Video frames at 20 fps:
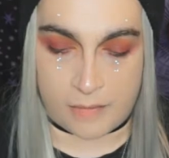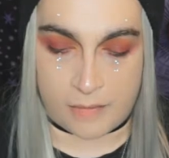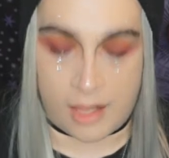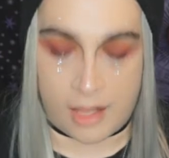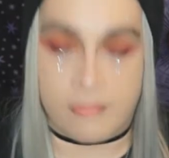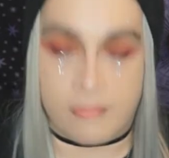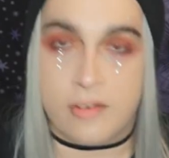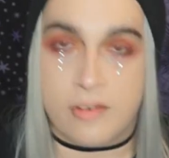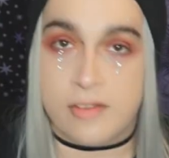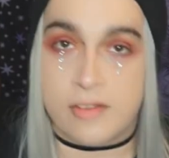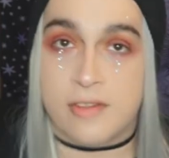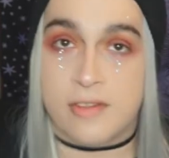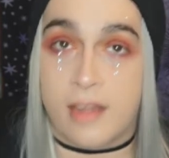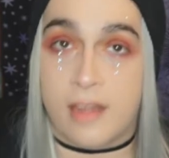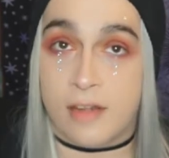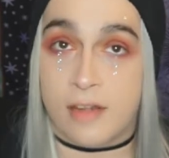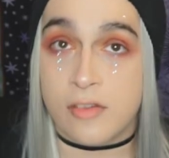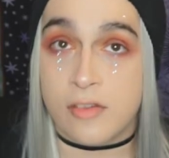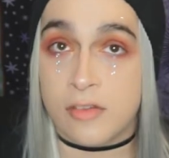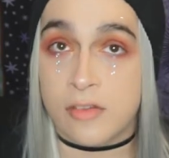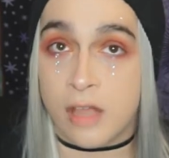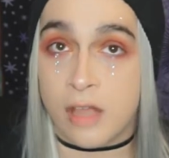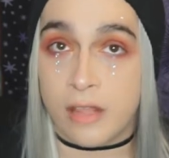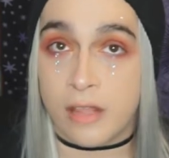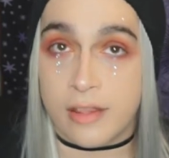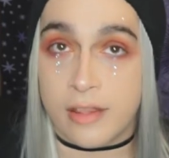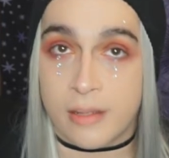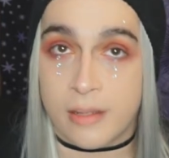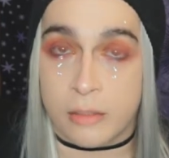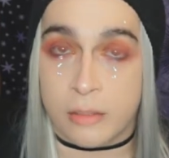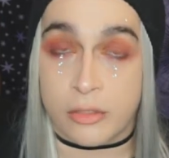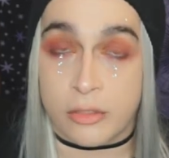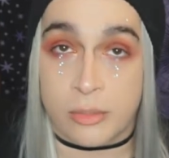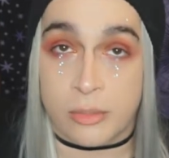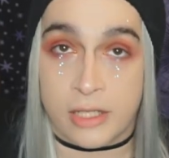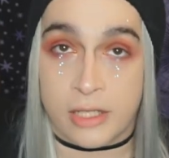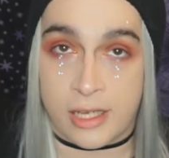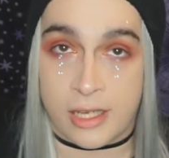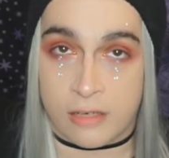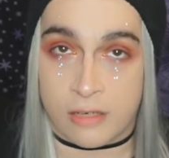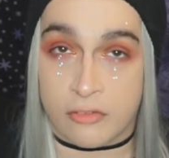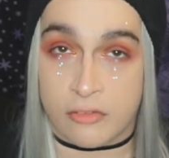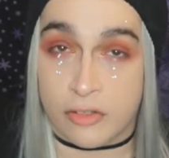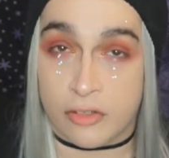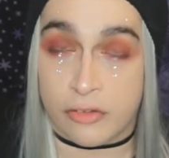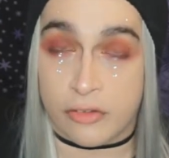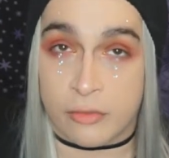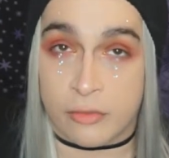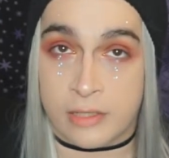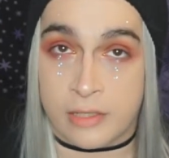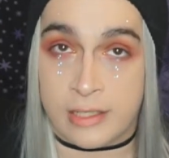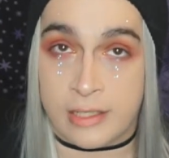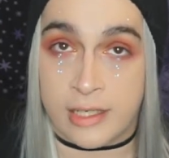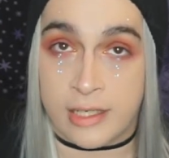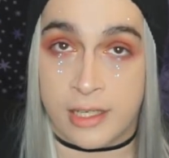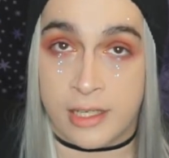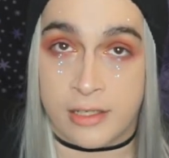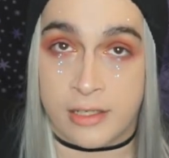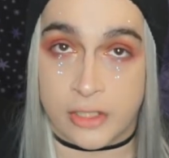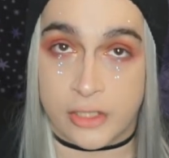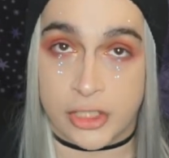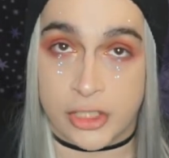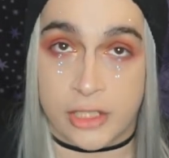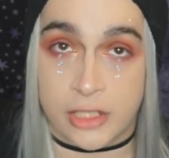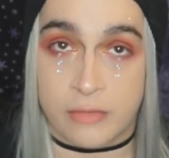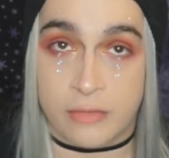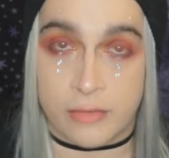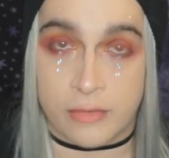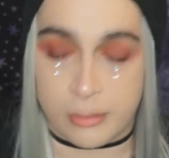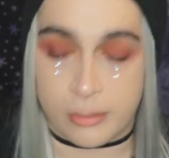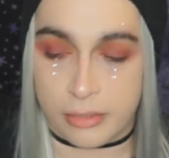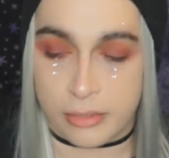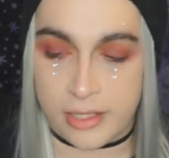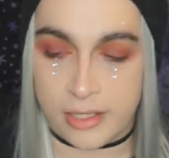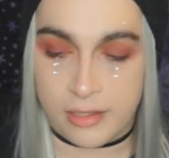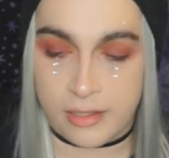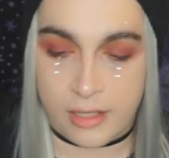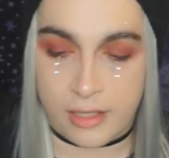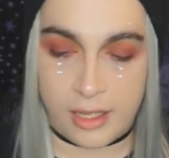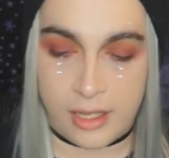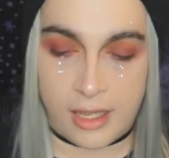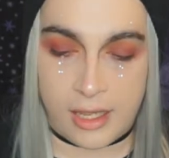Ever since I saw that they were doing an anniversary edition reprint.